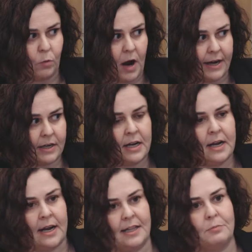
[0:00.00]
one
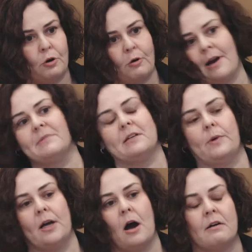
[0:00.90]
in the programs that
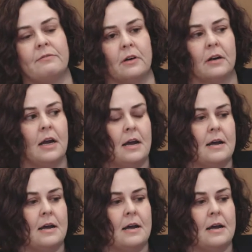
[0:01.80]
we offer.